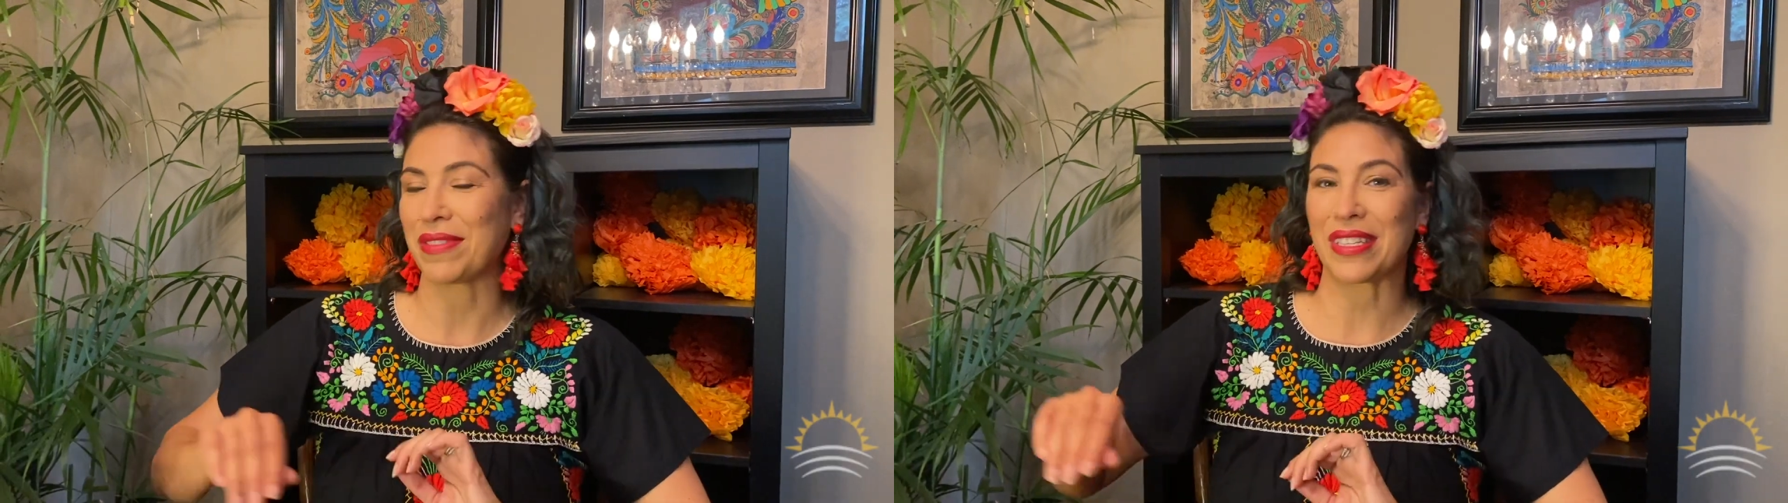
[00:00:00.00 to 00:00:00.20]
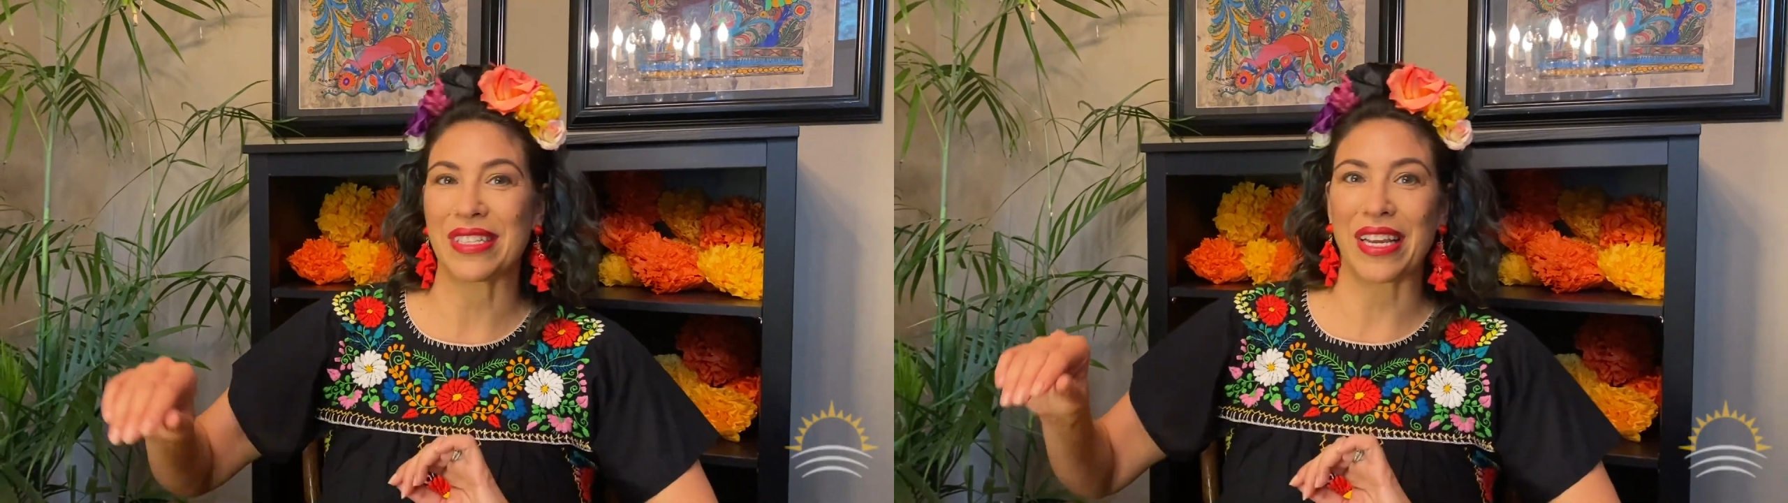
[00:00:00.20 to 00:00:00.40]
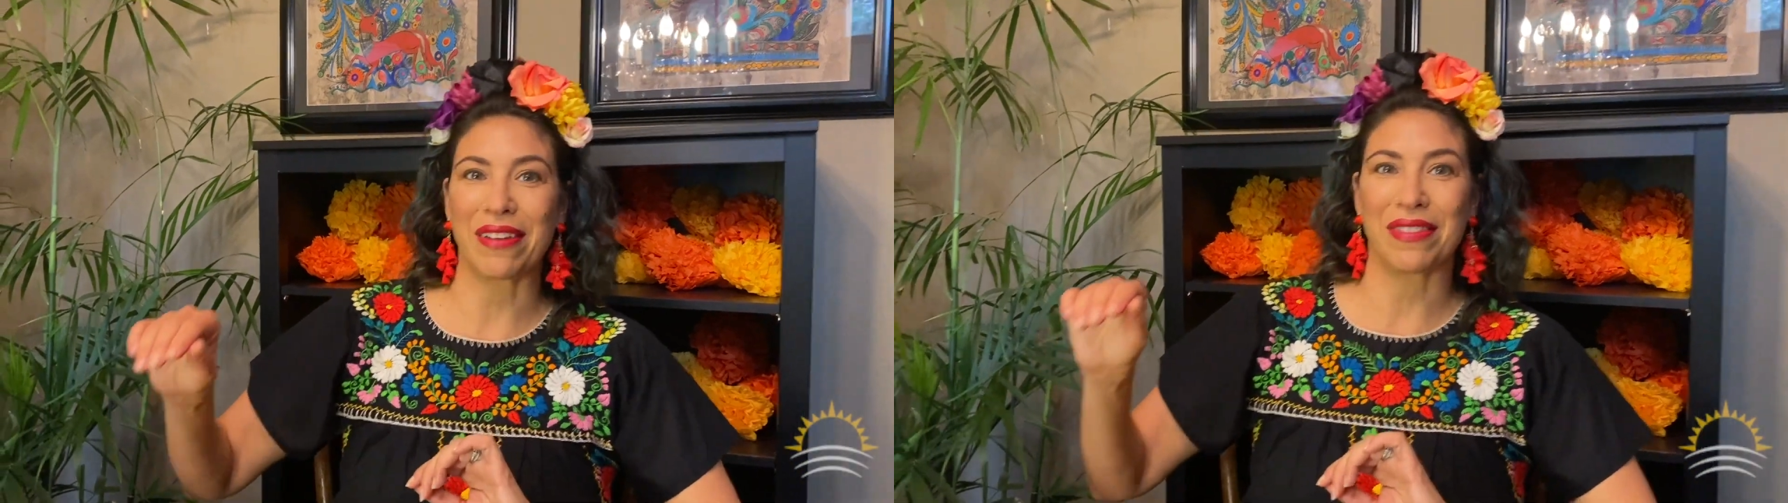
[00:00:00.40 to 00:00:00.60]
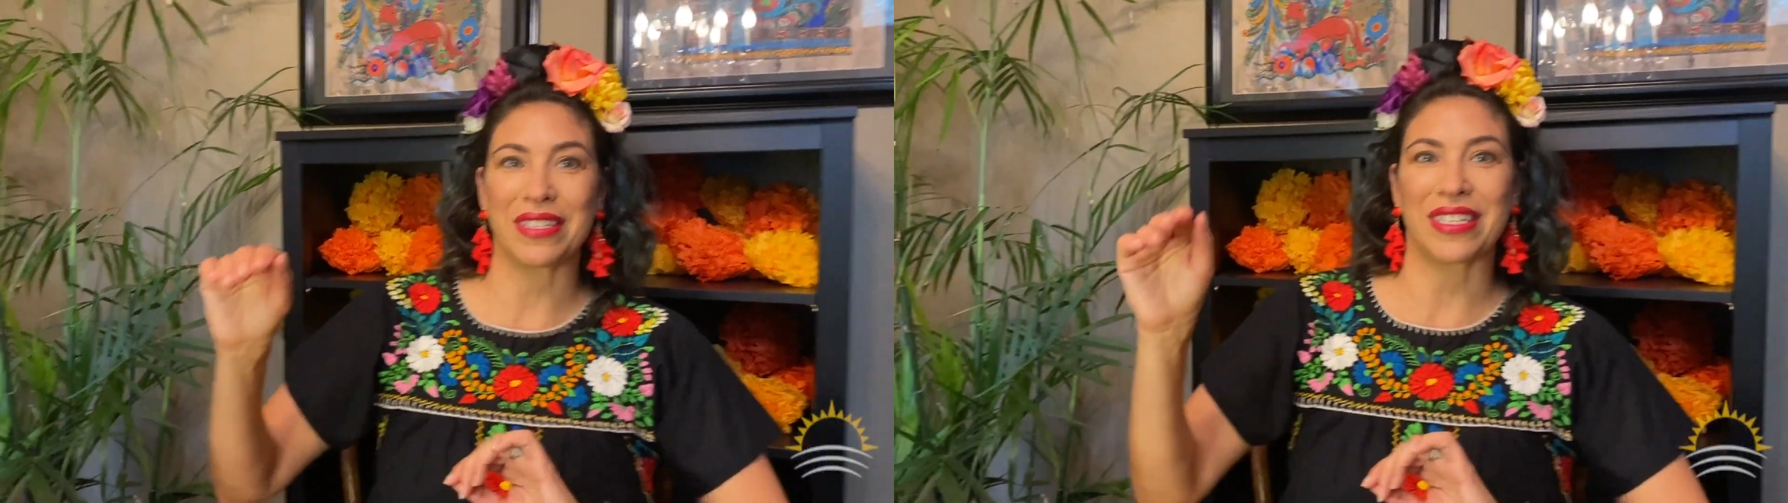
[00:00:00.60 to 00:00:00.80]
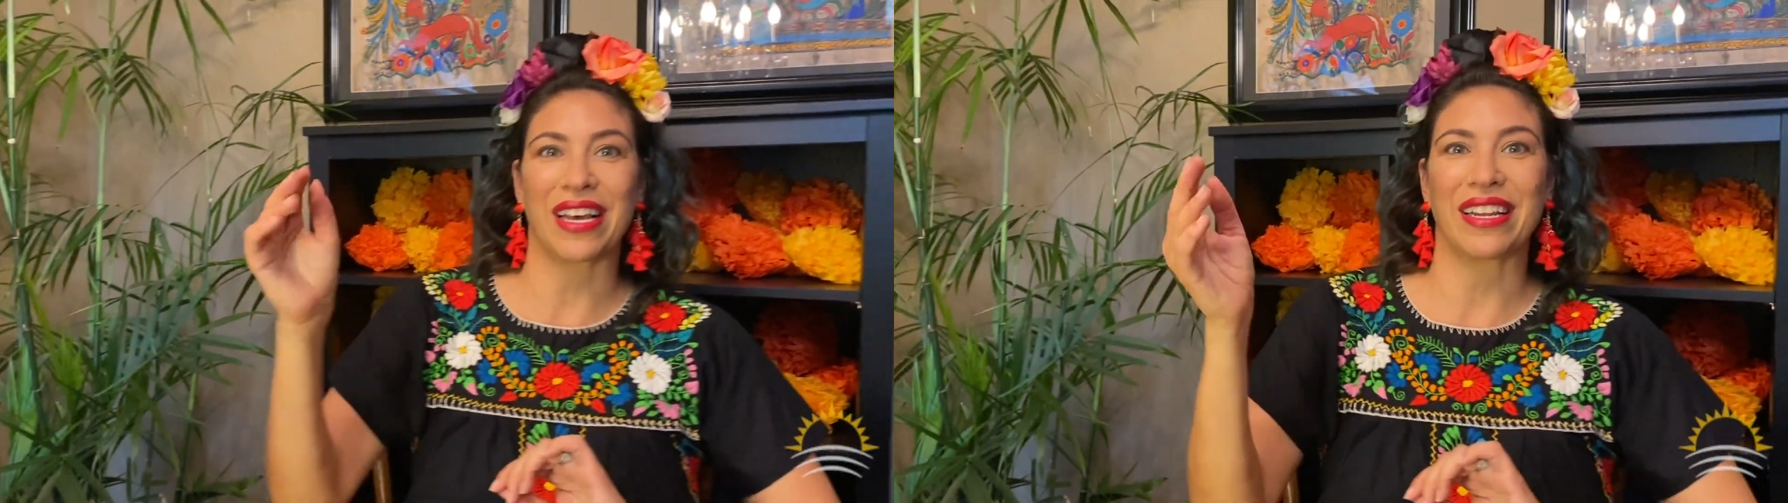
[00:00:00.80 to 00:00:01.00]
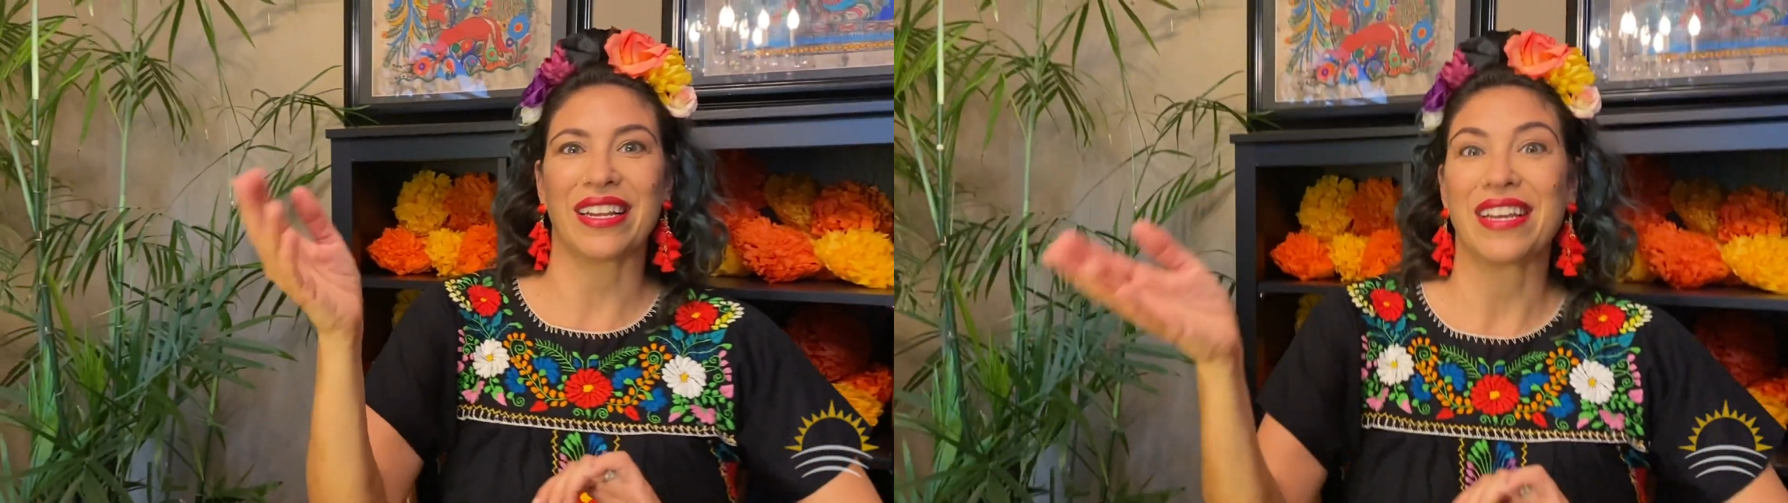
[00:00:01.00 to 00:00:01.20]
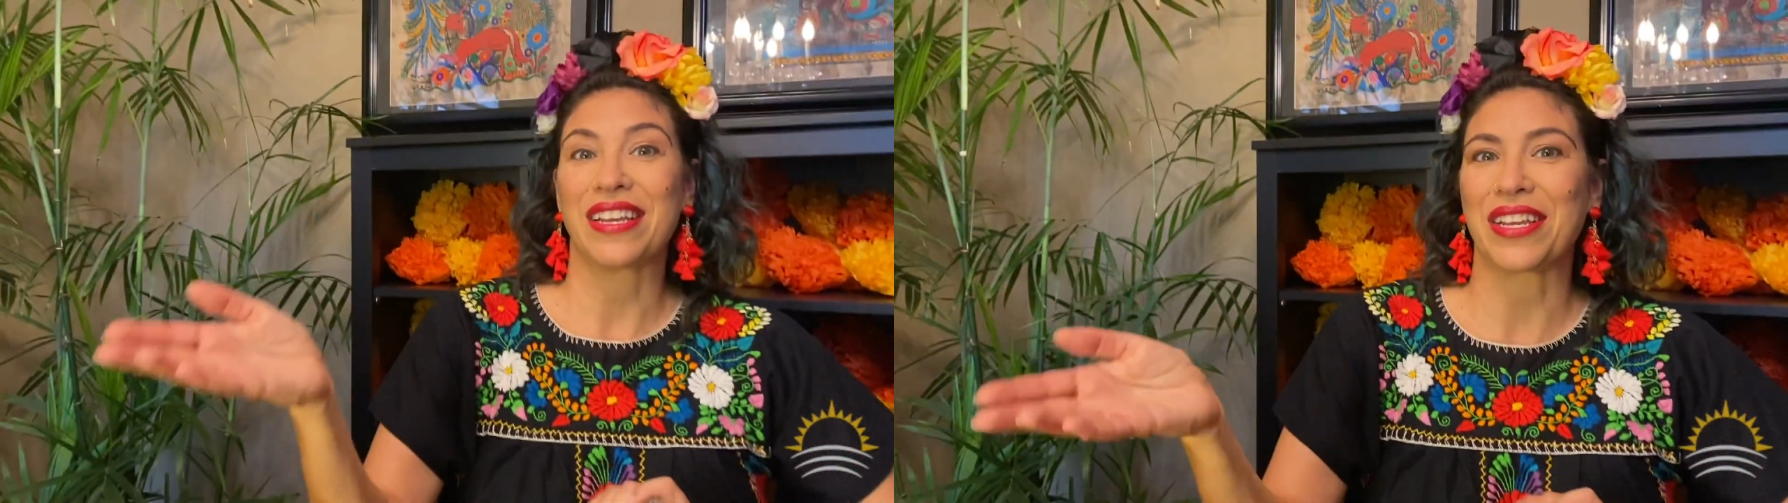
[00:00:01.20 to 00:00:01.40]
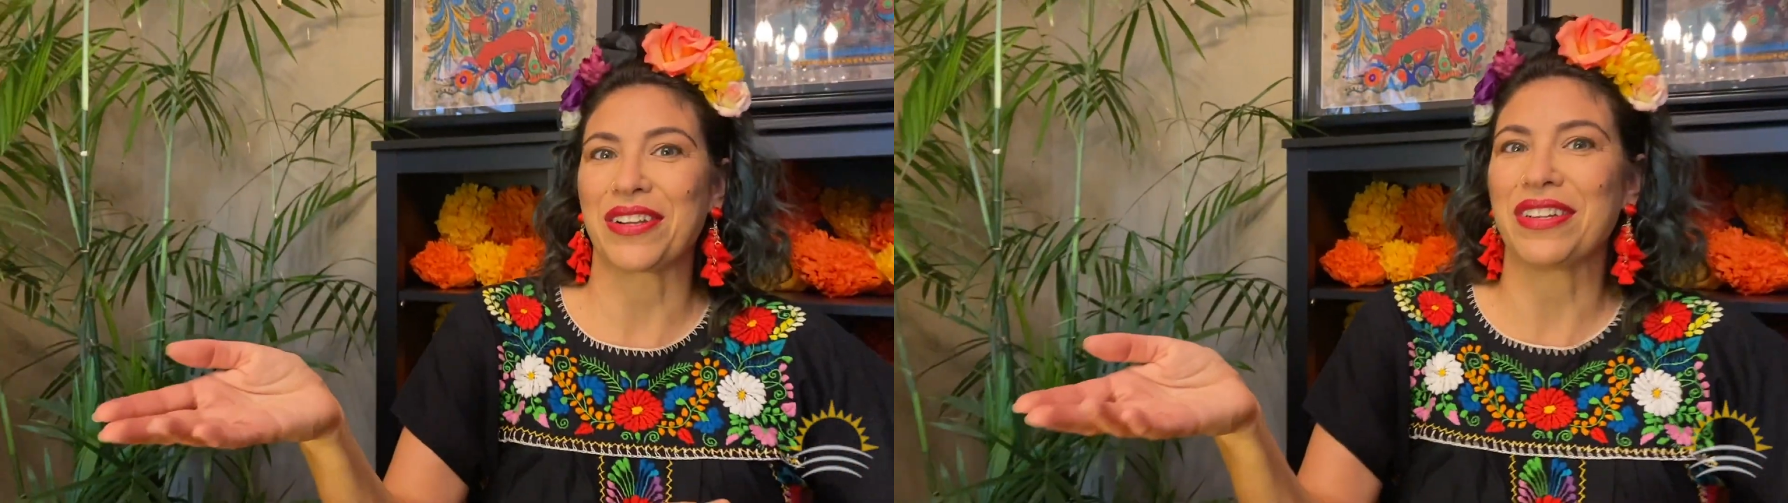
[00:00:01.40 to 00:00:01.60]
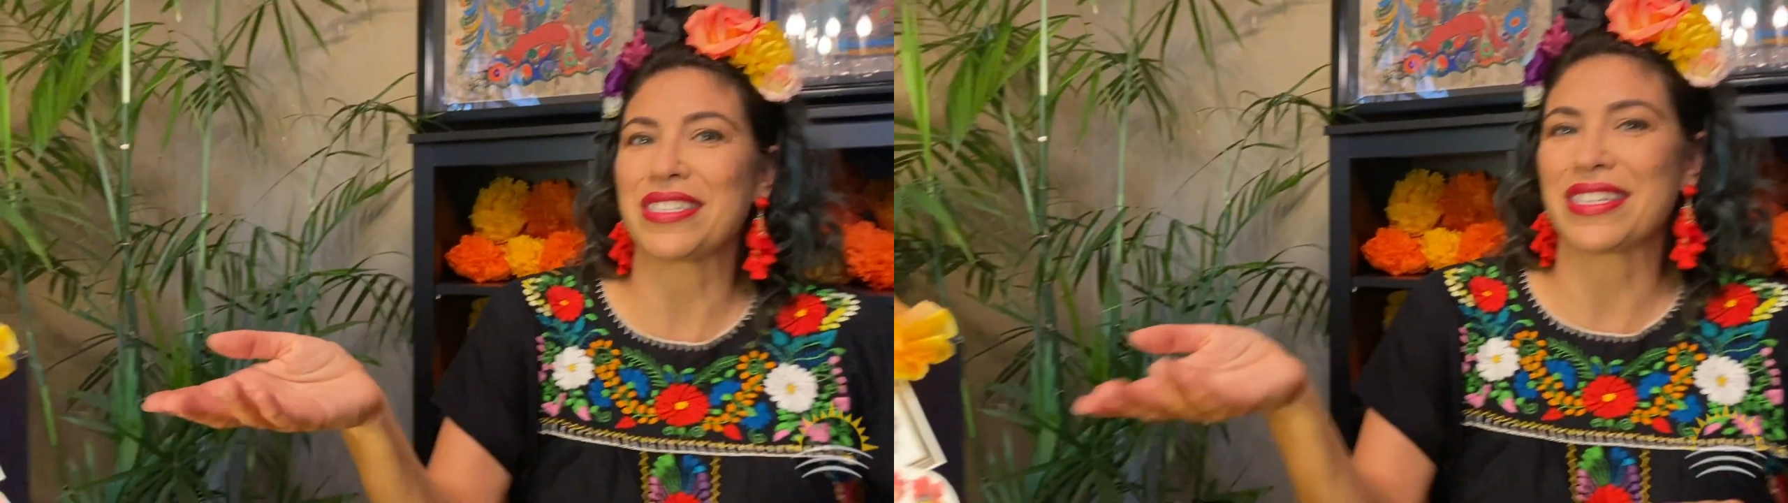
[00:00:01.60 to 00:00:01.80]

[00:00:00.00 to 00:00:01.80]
the Day of the Dead. Here is an